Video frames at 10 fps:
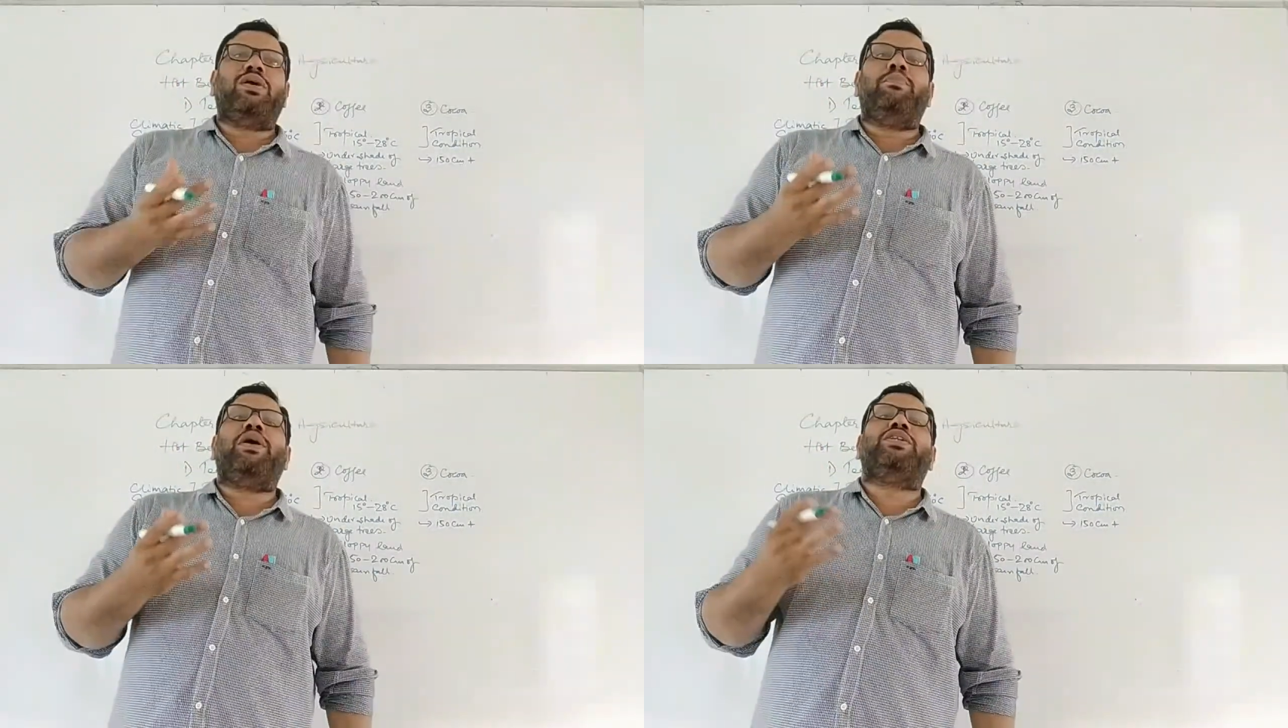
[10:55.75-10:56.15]

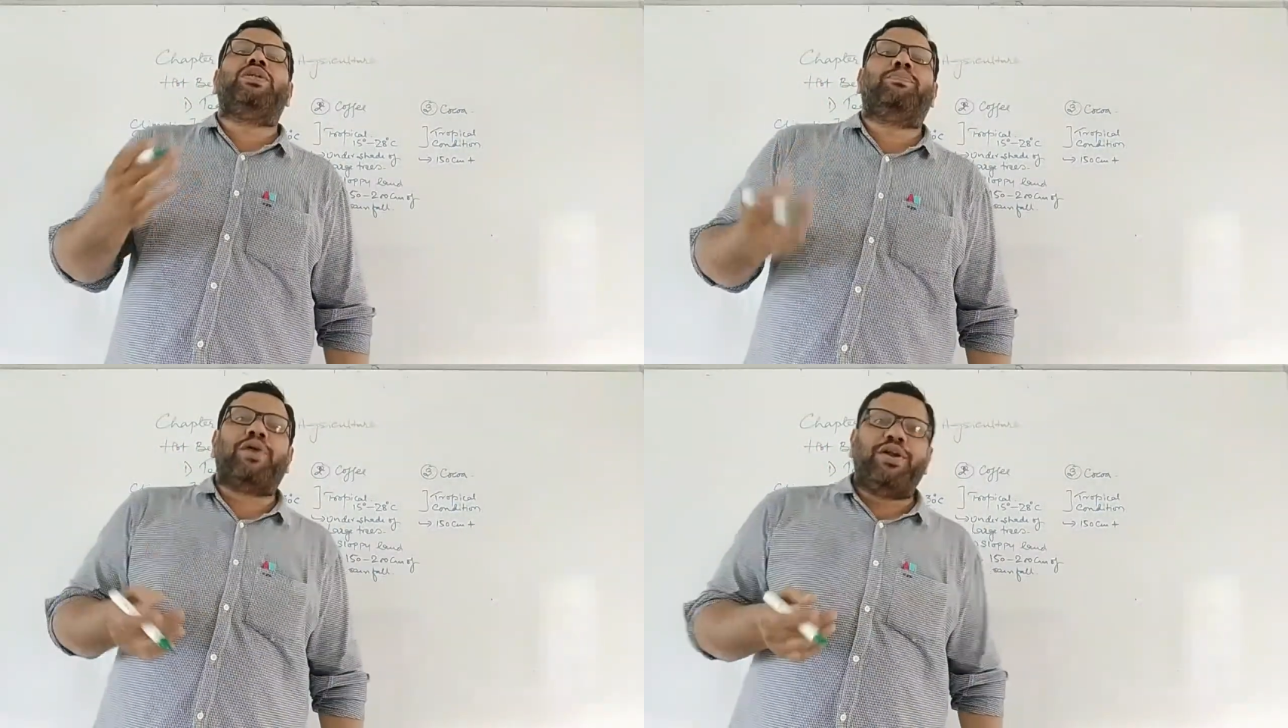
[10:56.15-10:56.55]
the
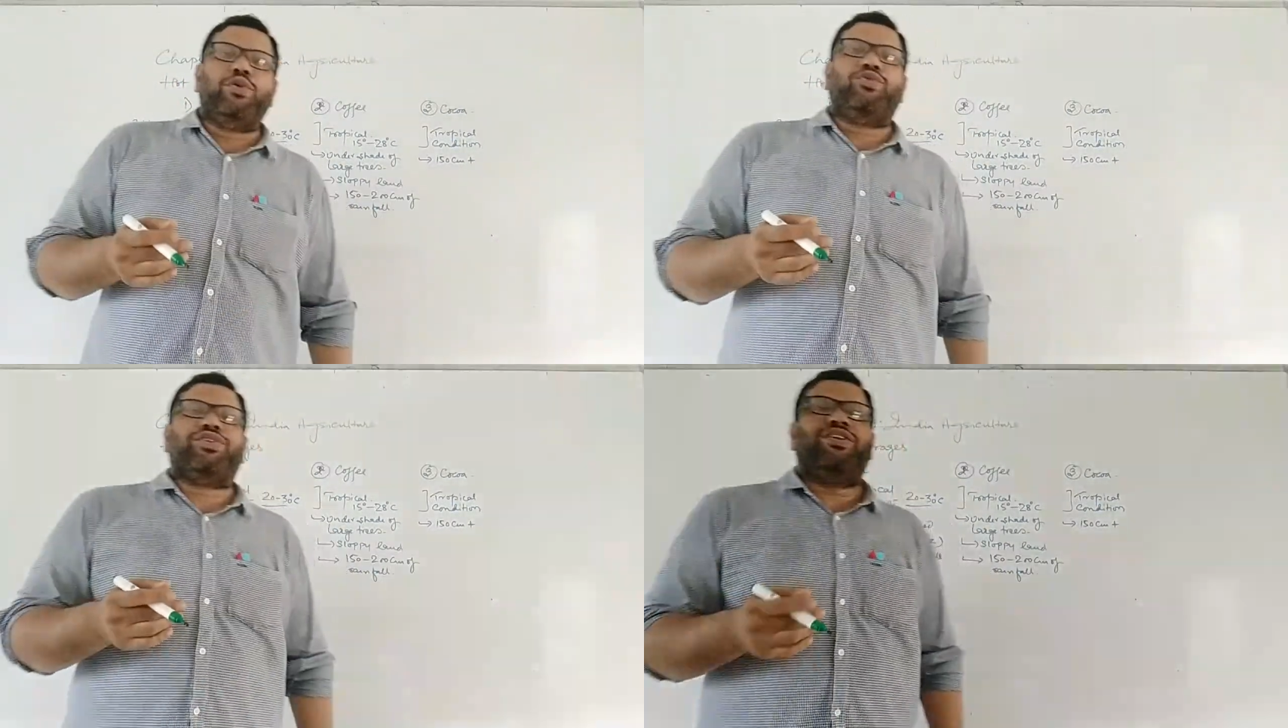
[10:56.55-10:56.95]
major
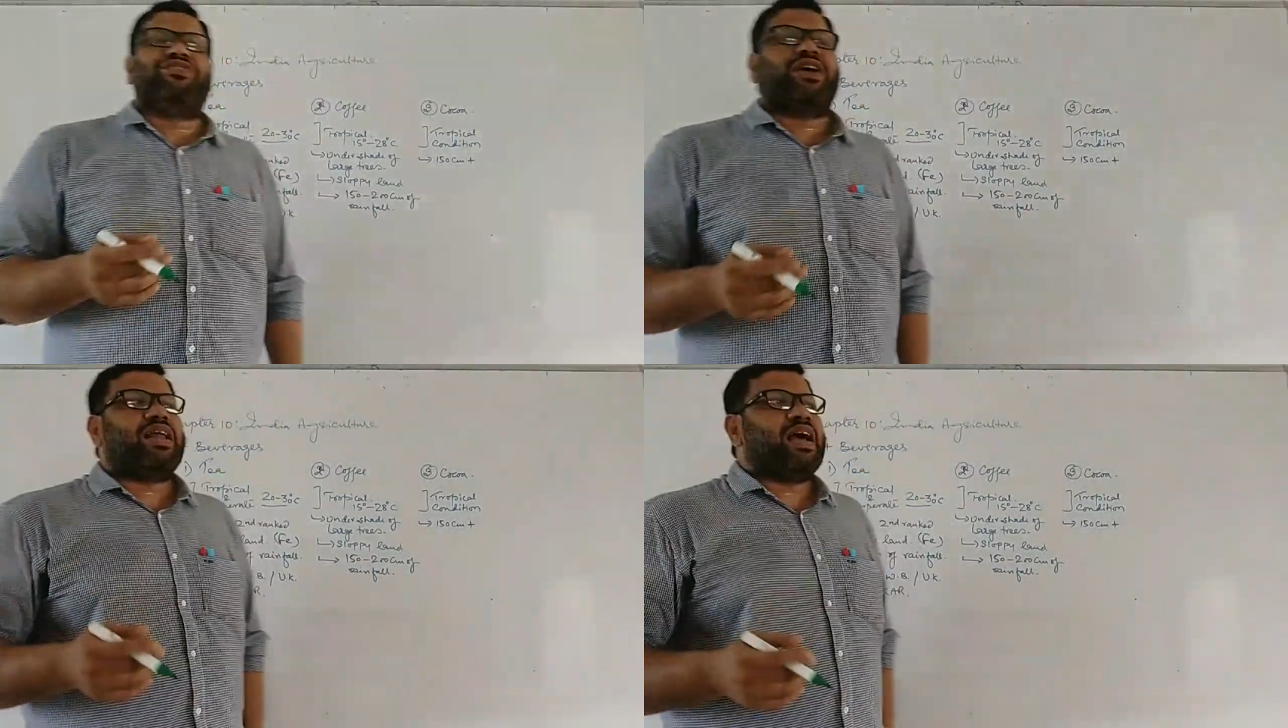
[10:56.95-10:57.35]

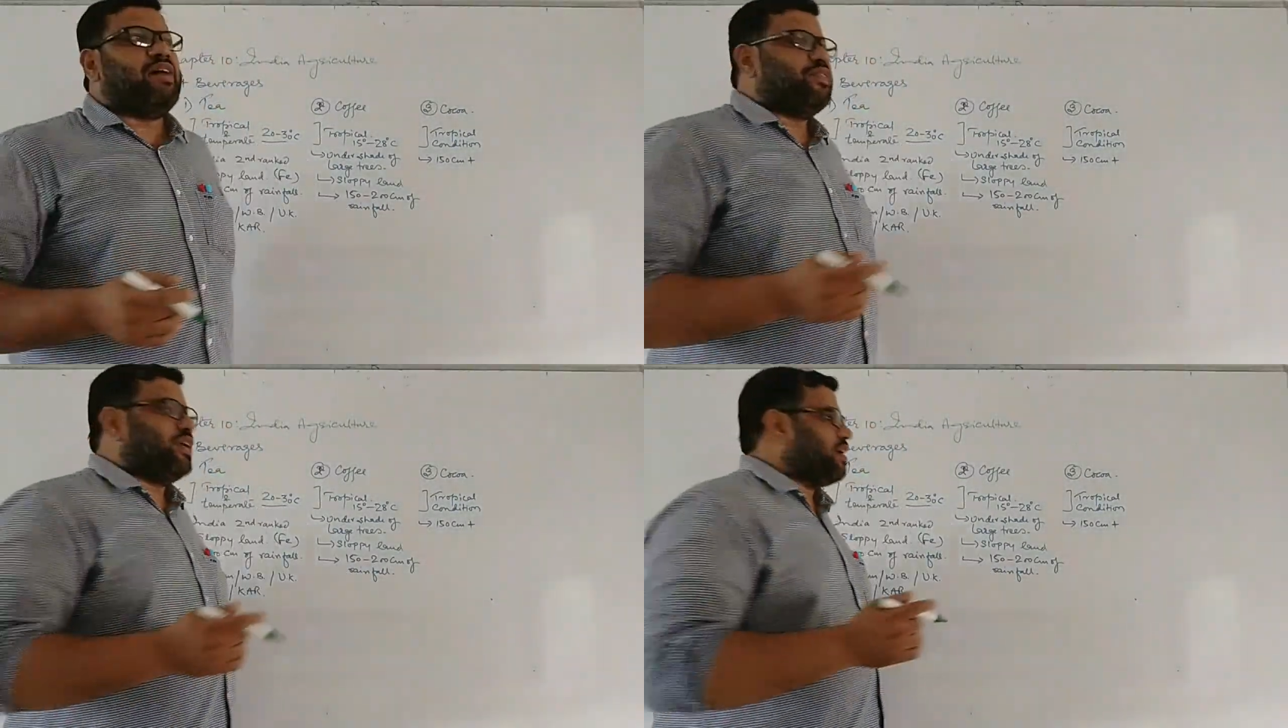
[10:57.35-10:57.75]
producers are
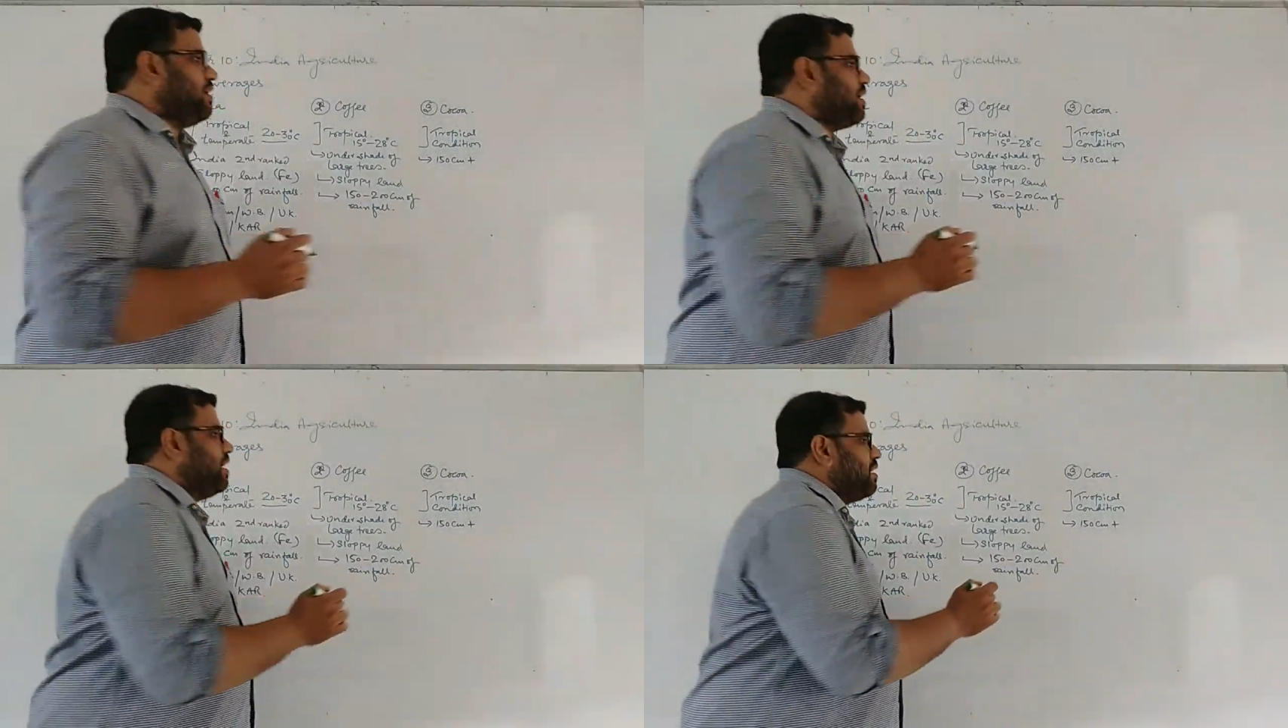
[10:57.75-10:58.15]

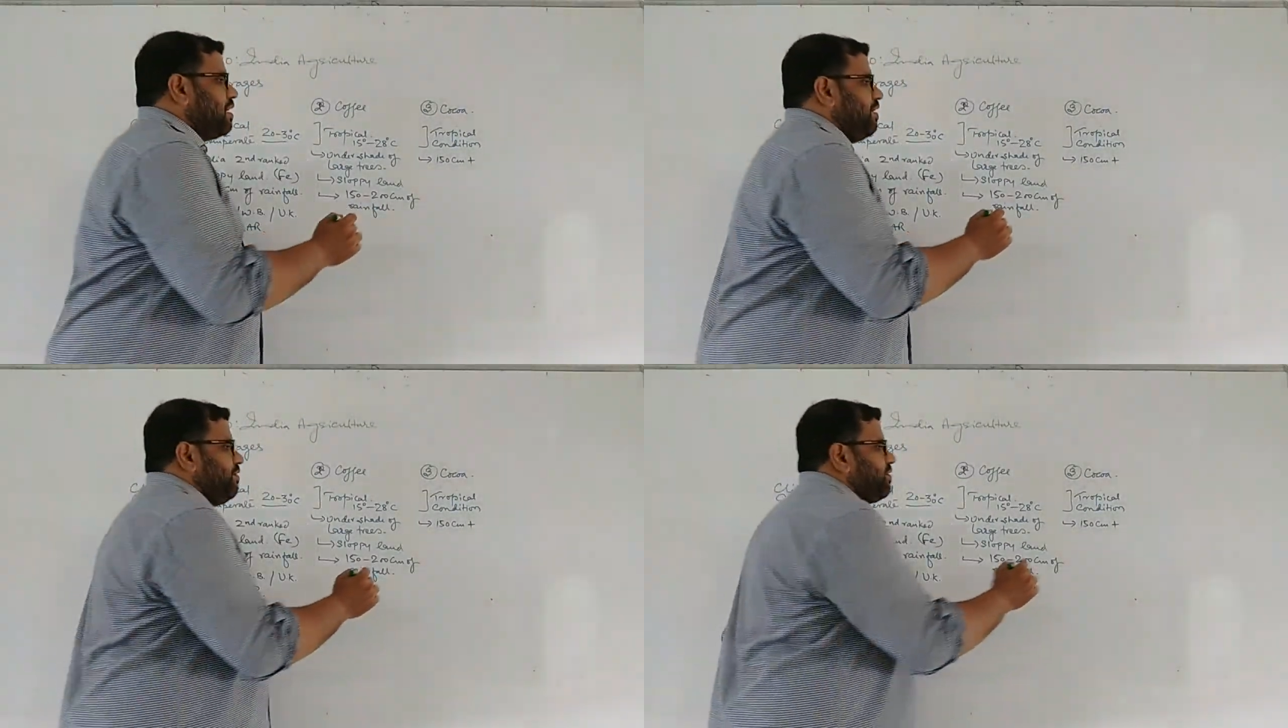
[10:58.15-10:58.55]
African countries.